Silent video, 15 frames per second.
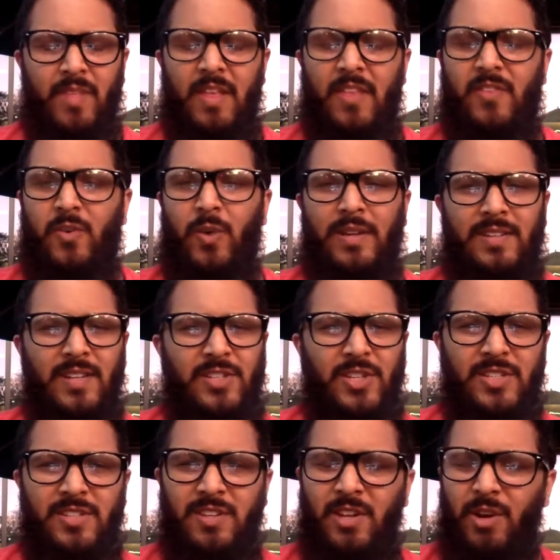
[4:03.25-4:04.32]
It's quick to
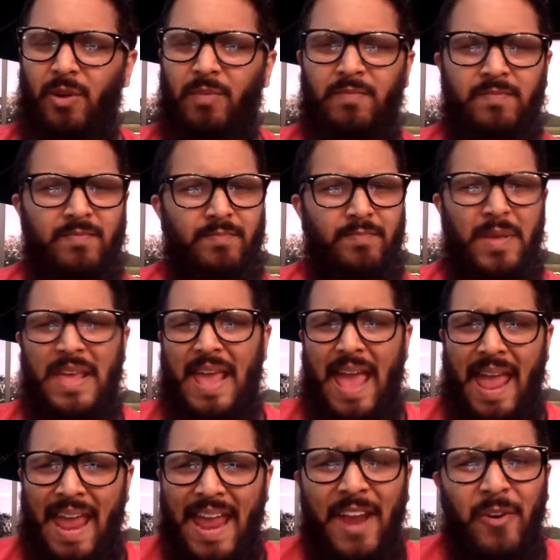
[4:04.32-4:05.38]
just, you know, be
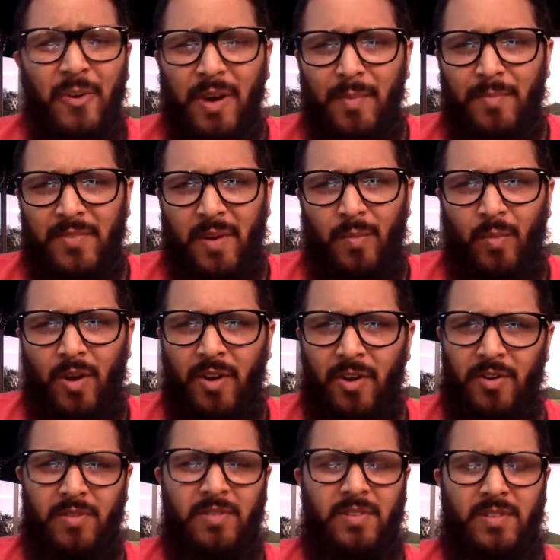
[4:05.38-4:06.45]
angry at someone
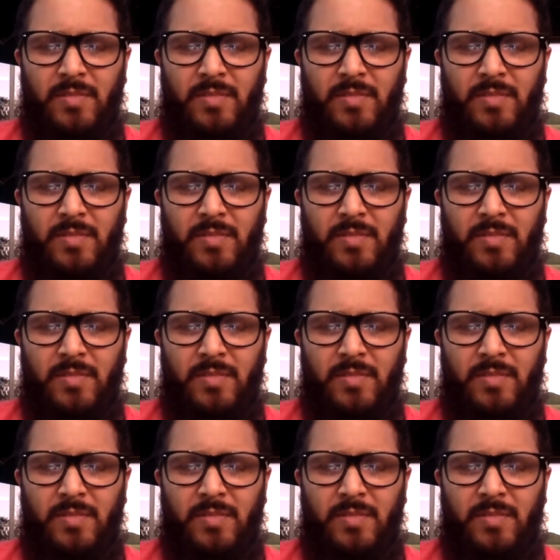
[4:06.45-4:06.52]
or